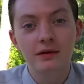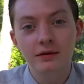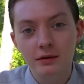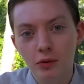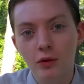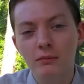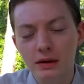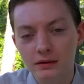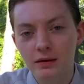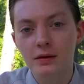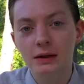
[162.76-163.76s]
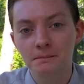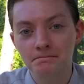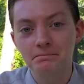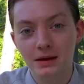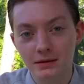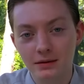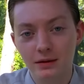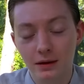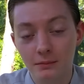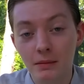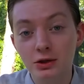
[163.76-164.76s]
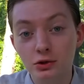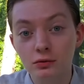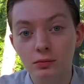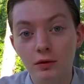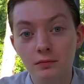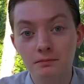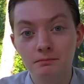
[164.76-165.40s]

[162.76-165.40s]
My disappointment is immeasurable.